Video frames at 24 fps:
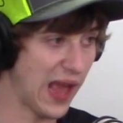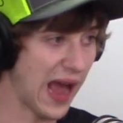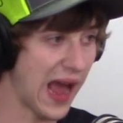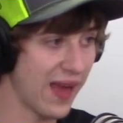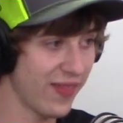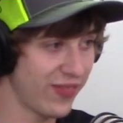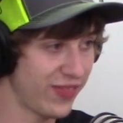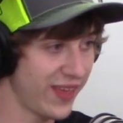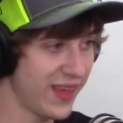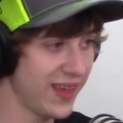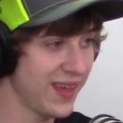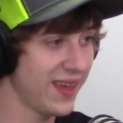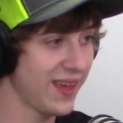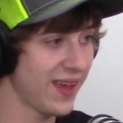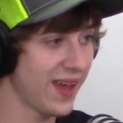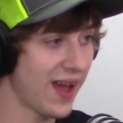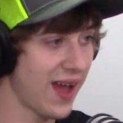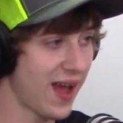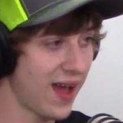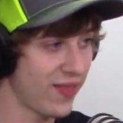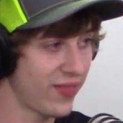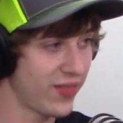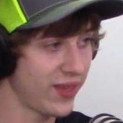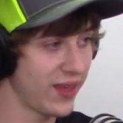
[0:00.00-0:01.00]
I think
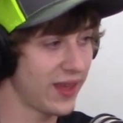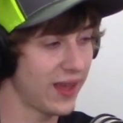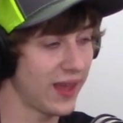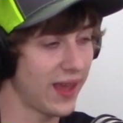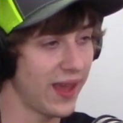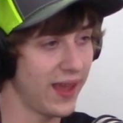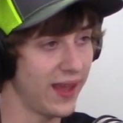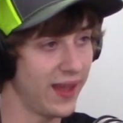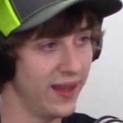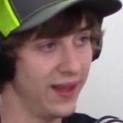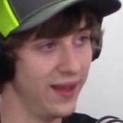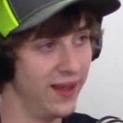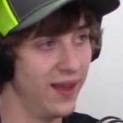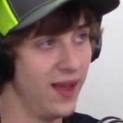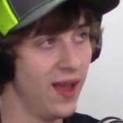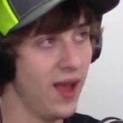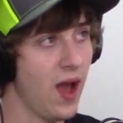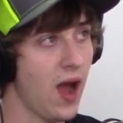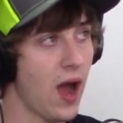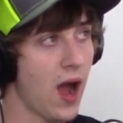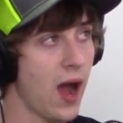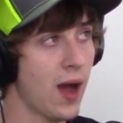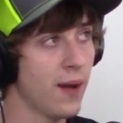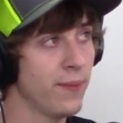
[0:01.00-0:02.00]
I think a
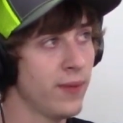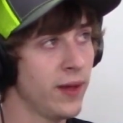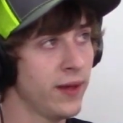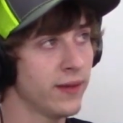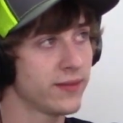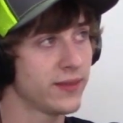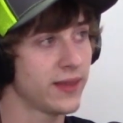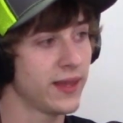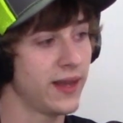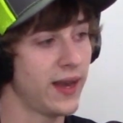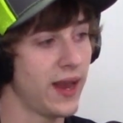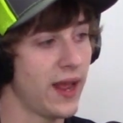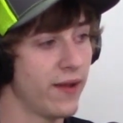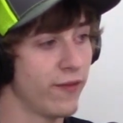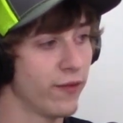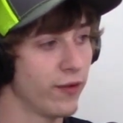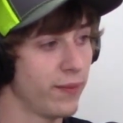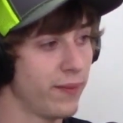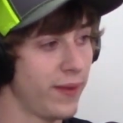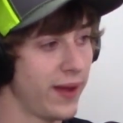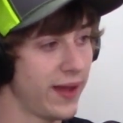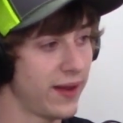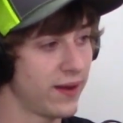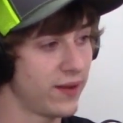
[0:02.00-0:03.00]
I'm not saying
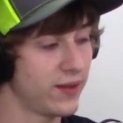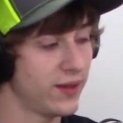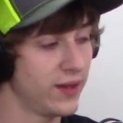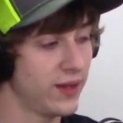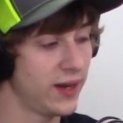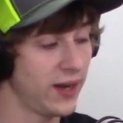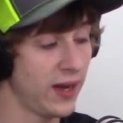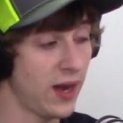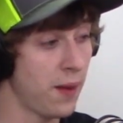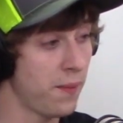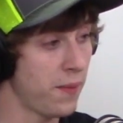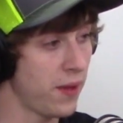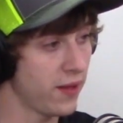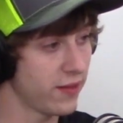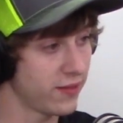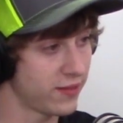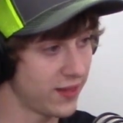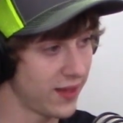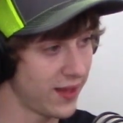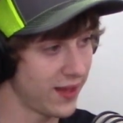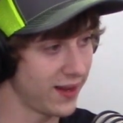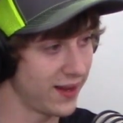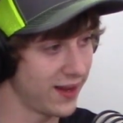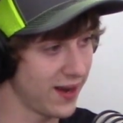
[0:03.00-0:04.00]
every man could, and I'm not
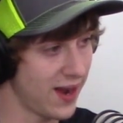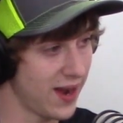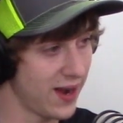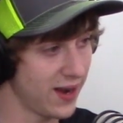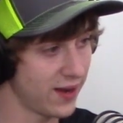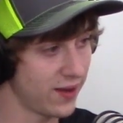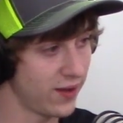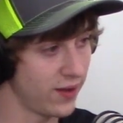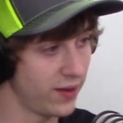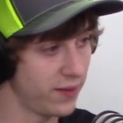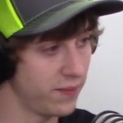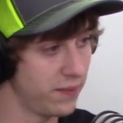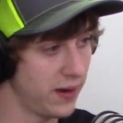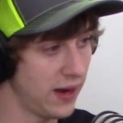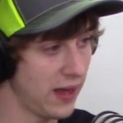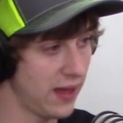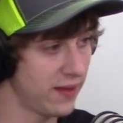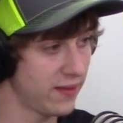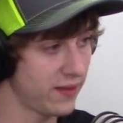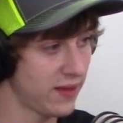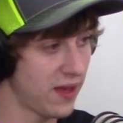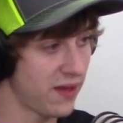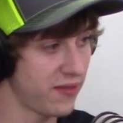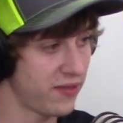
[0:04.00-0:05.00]
saying I could, but
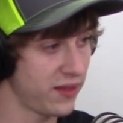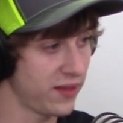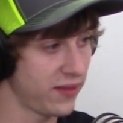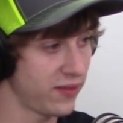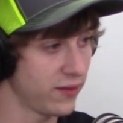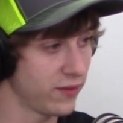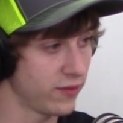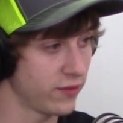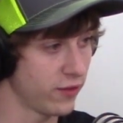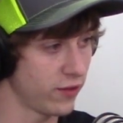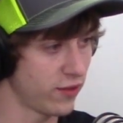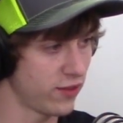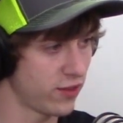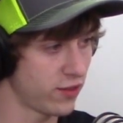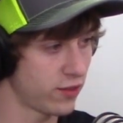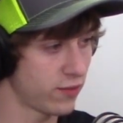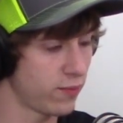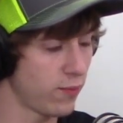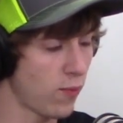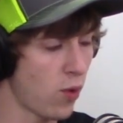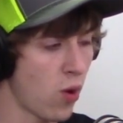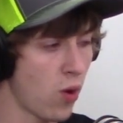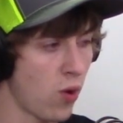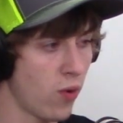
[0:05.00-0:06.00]
I, I think there's a
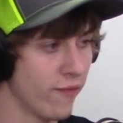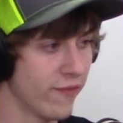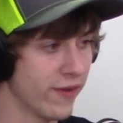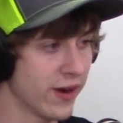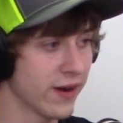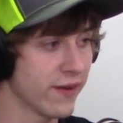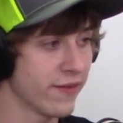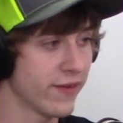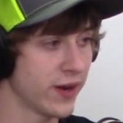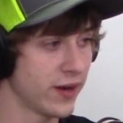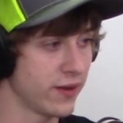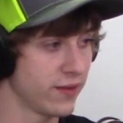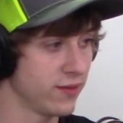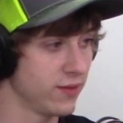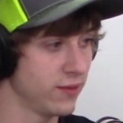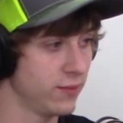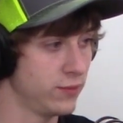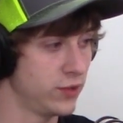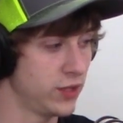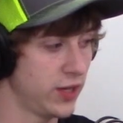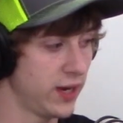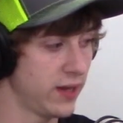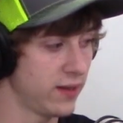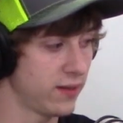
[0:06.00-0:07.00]
small, very very
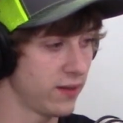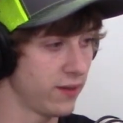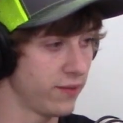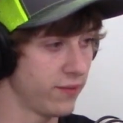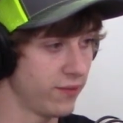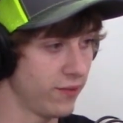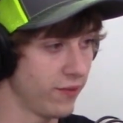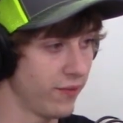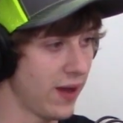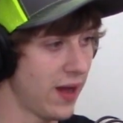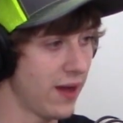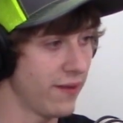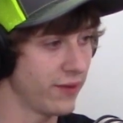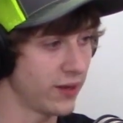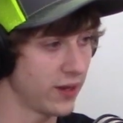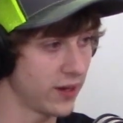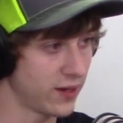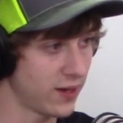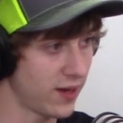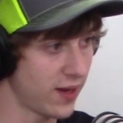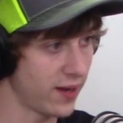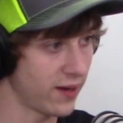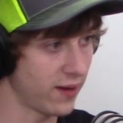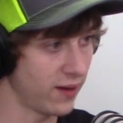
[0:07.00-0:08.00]
slim chance of surviving a
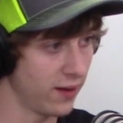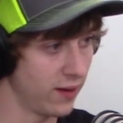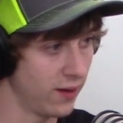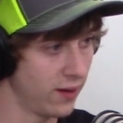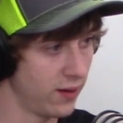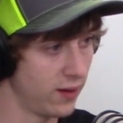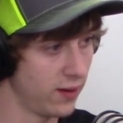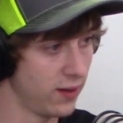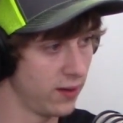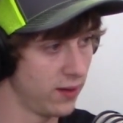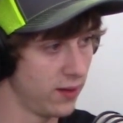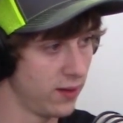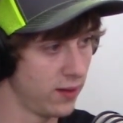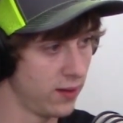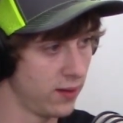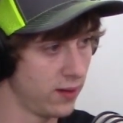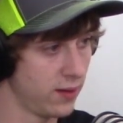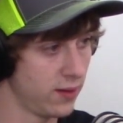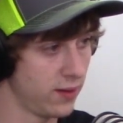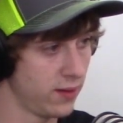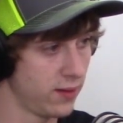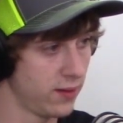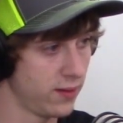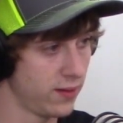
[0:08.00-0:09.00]
tiger.
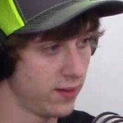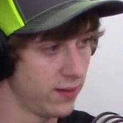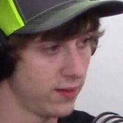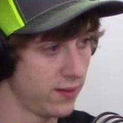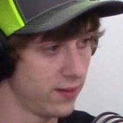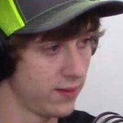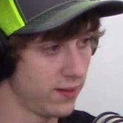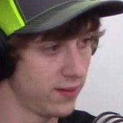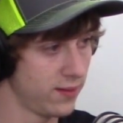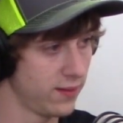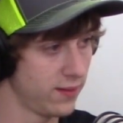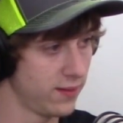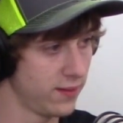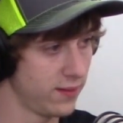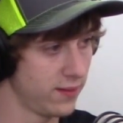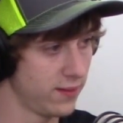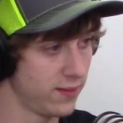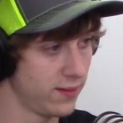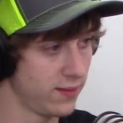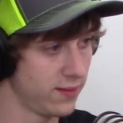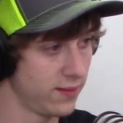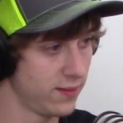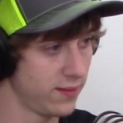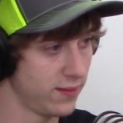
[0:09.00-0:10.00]
There's a slim
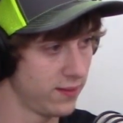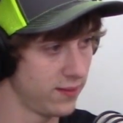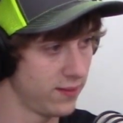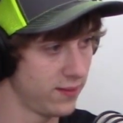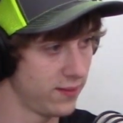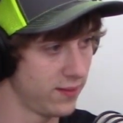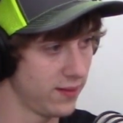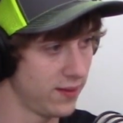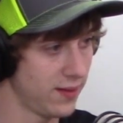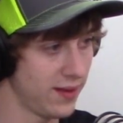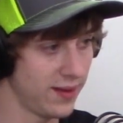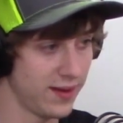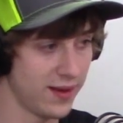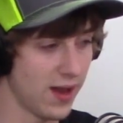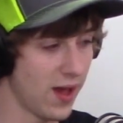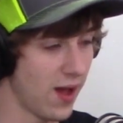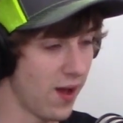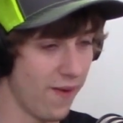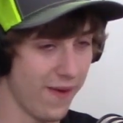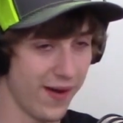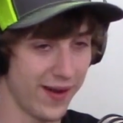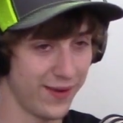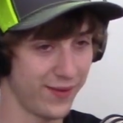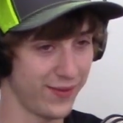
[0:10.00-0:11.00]
chance of surviving a polar. No,
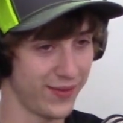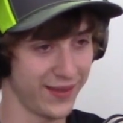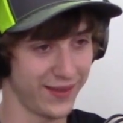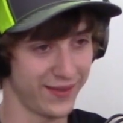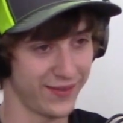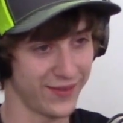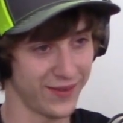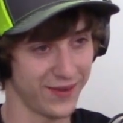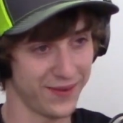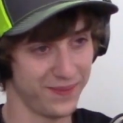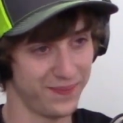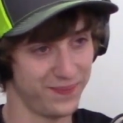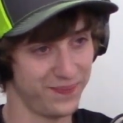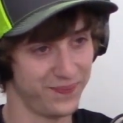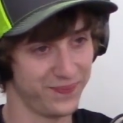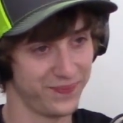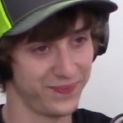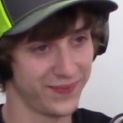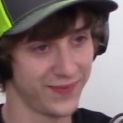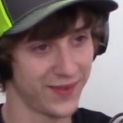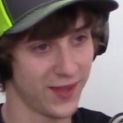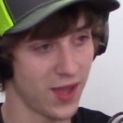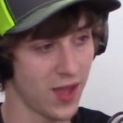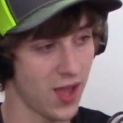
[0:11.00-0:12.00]
bear. I don't think so.
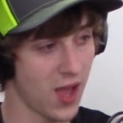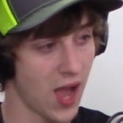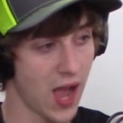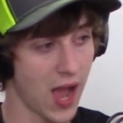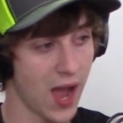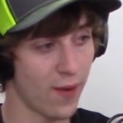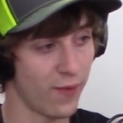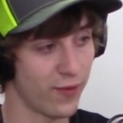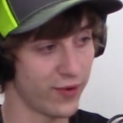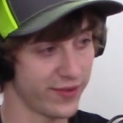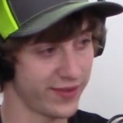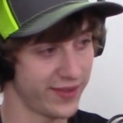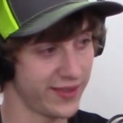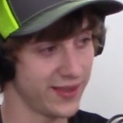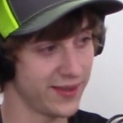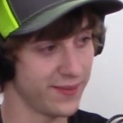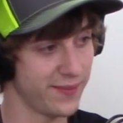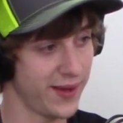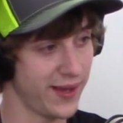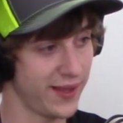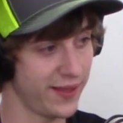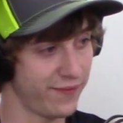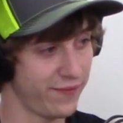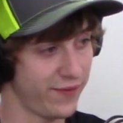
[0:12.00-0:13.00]
I want to see the
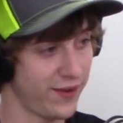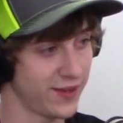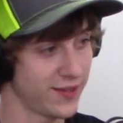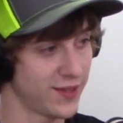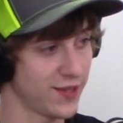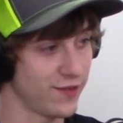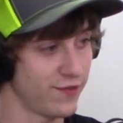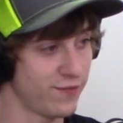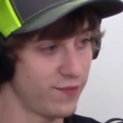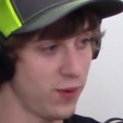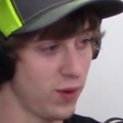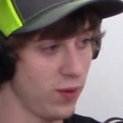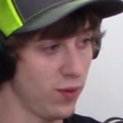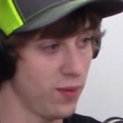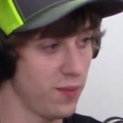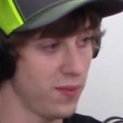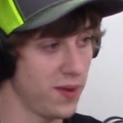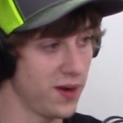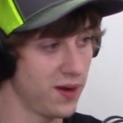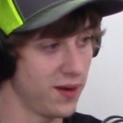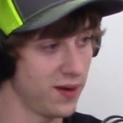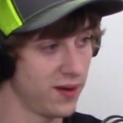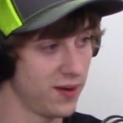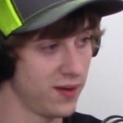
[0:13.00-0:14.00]
man that fights off a polar
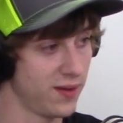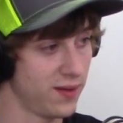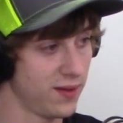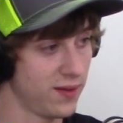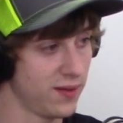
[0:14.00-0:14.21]
bear.